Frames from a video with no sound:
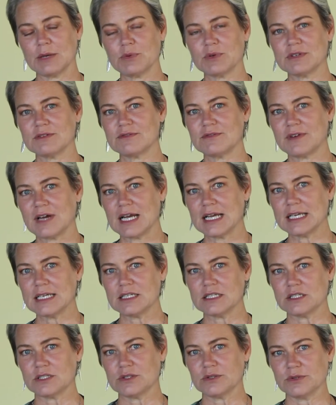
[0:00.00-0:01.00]
invite
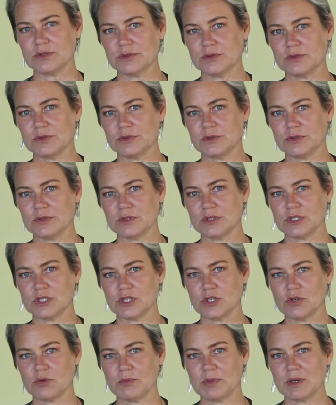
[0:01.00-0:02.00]
you
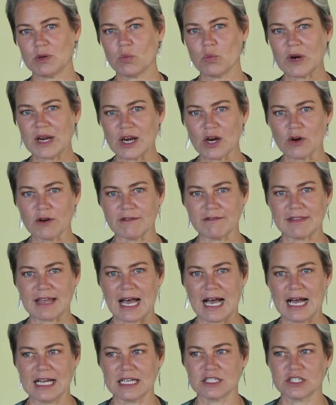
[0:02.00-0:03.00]
to be aware of
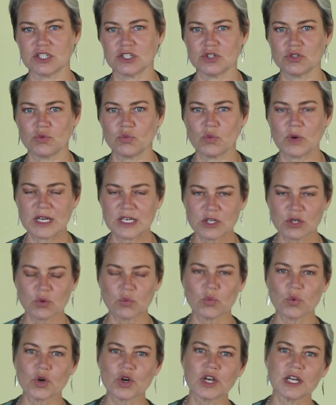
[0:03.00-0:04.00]
that. To, when you're
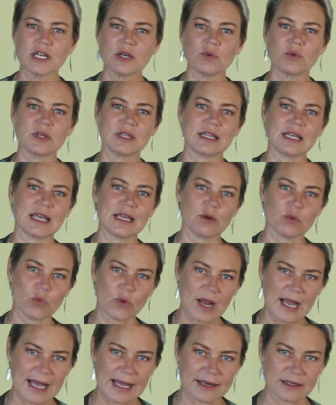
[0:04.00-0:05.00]
working with a
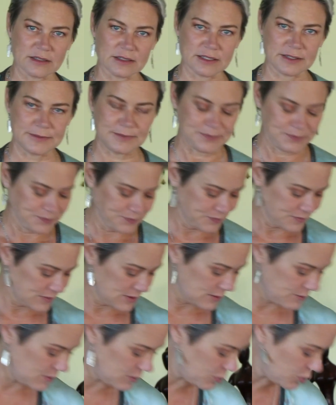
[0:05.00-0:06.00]
rattle,
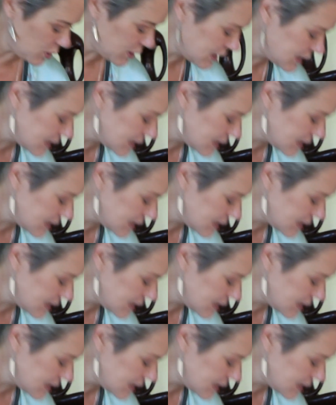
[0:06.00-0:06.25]
let me put